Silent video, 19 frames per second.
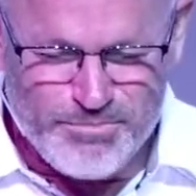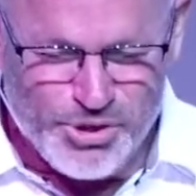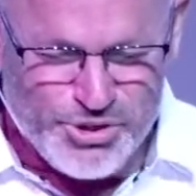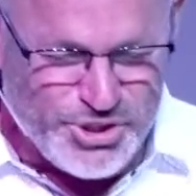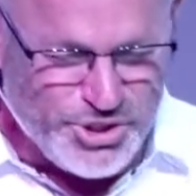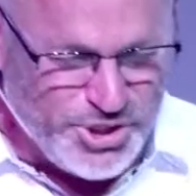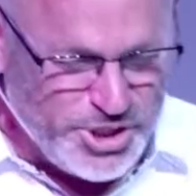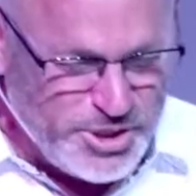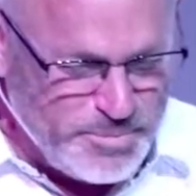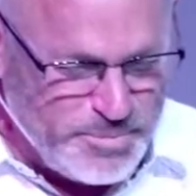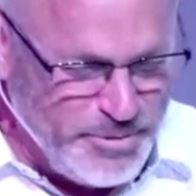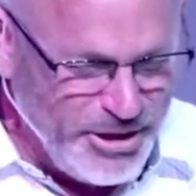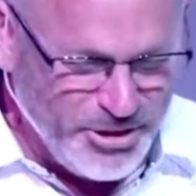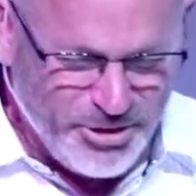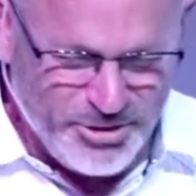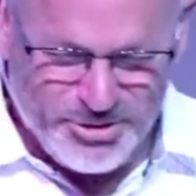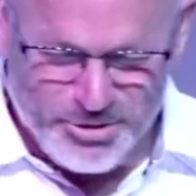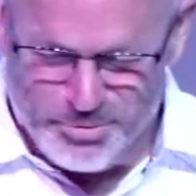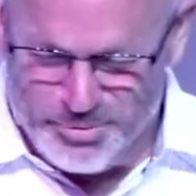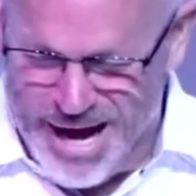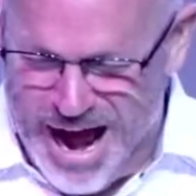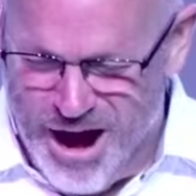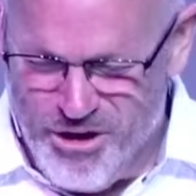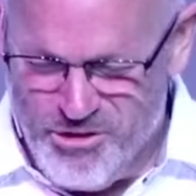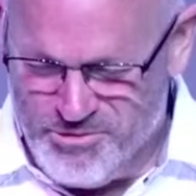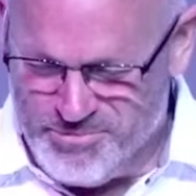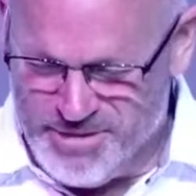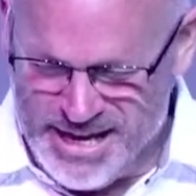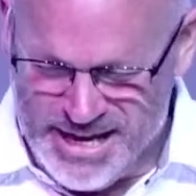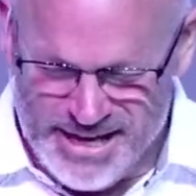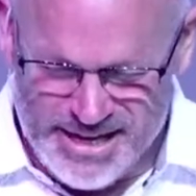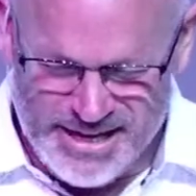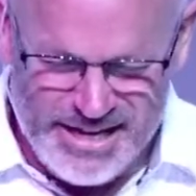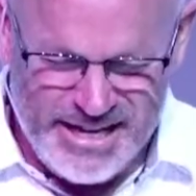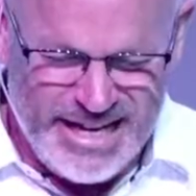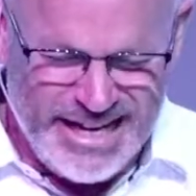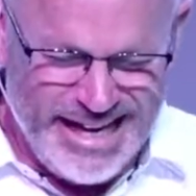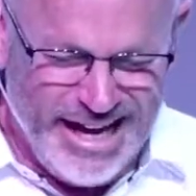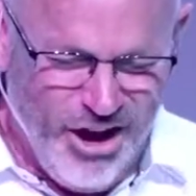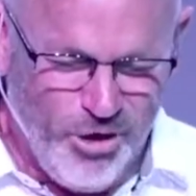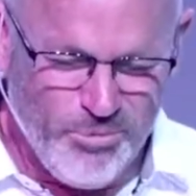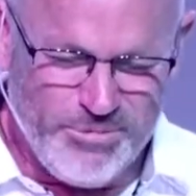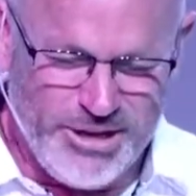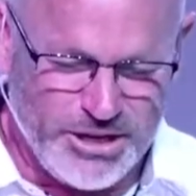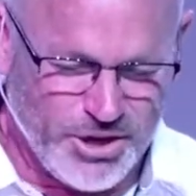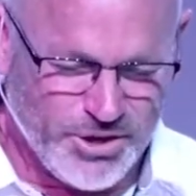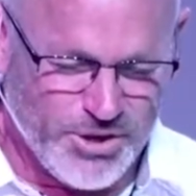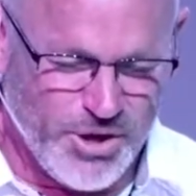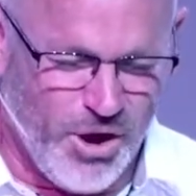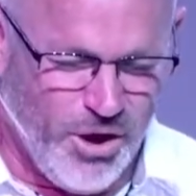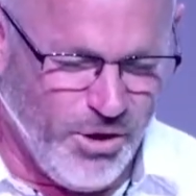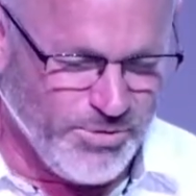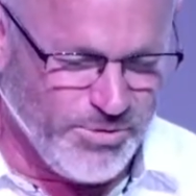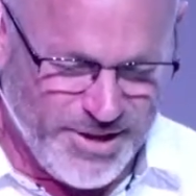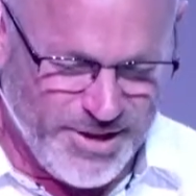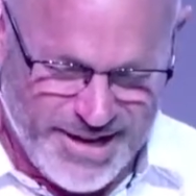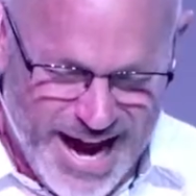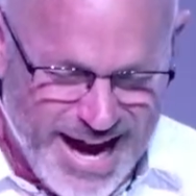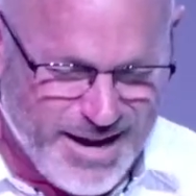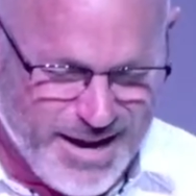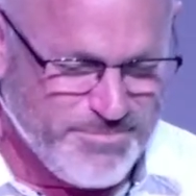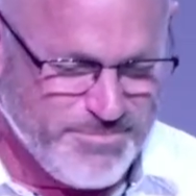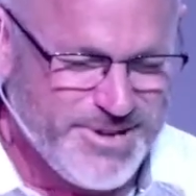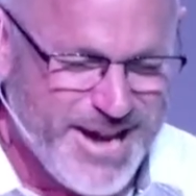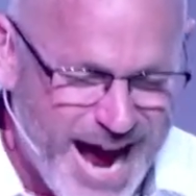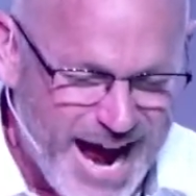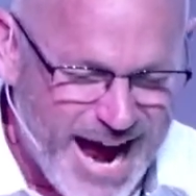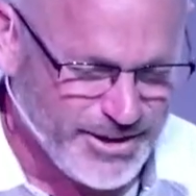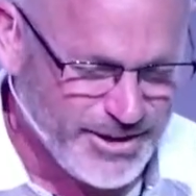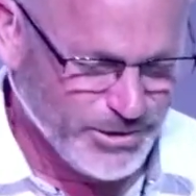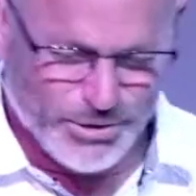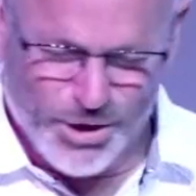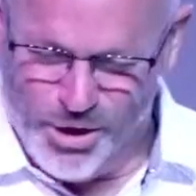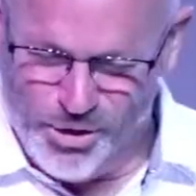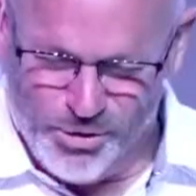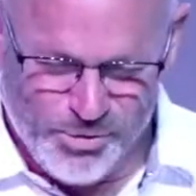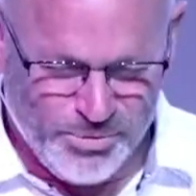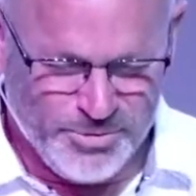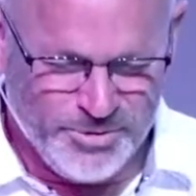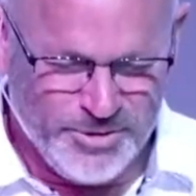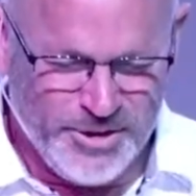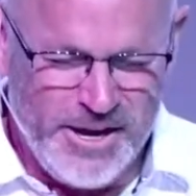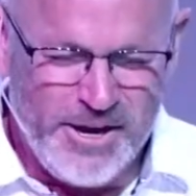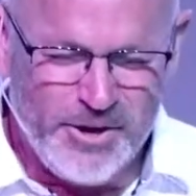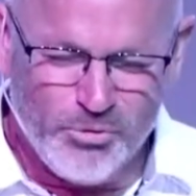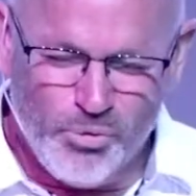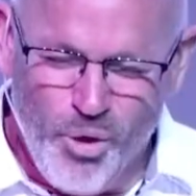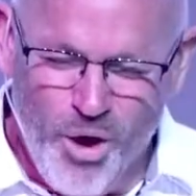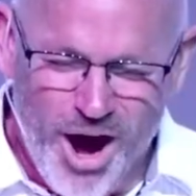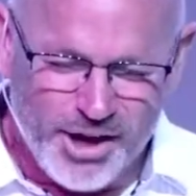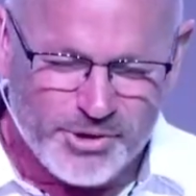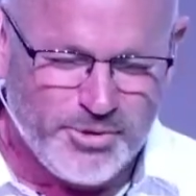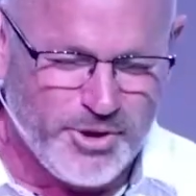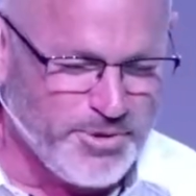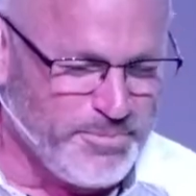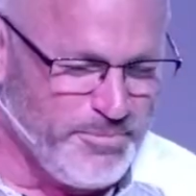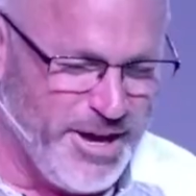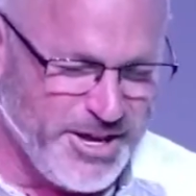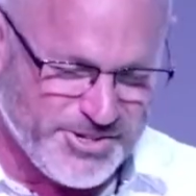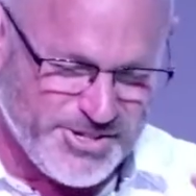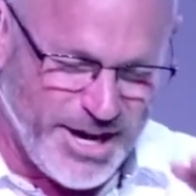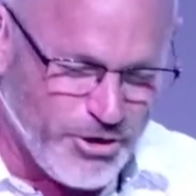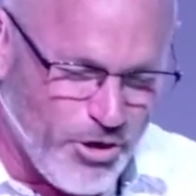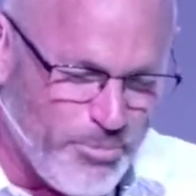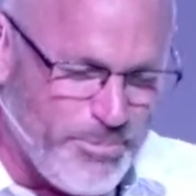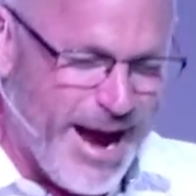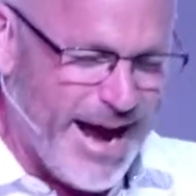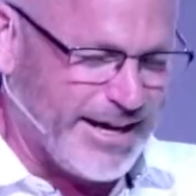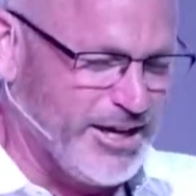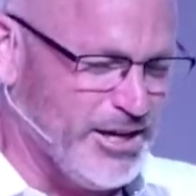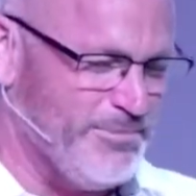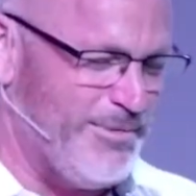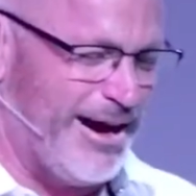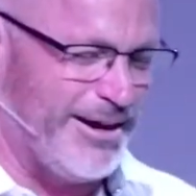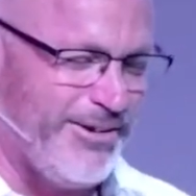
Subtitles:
Put your spirit around me. Help me to know that I am not alone. Walk with me as I go back into